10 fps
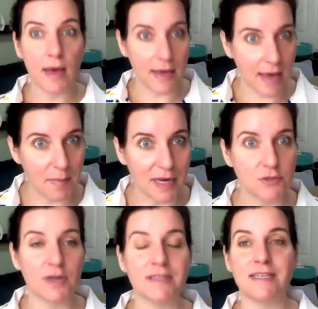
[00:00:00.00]
am I
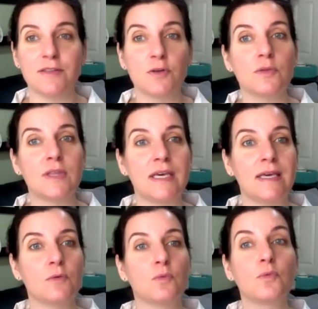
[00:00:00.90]
trusting?
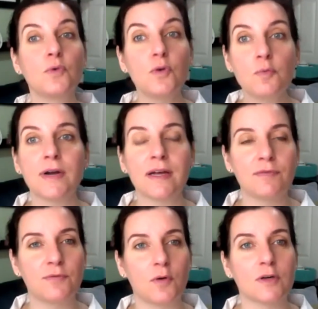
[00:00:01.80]
The rubric
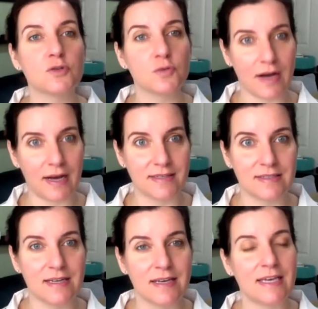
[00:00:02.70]
for
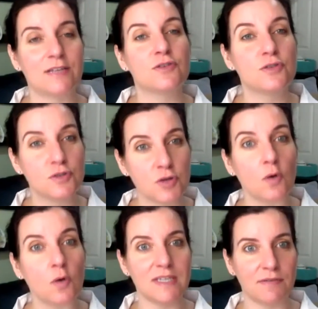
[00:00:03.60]
trust is
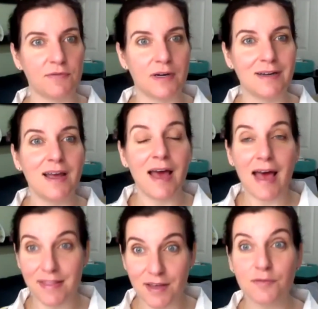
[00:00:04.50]
so different,
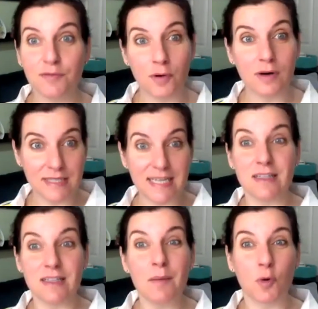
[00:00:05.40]
and therefore it takes a
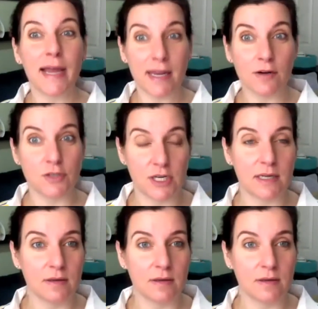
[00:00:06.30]
lot more energy.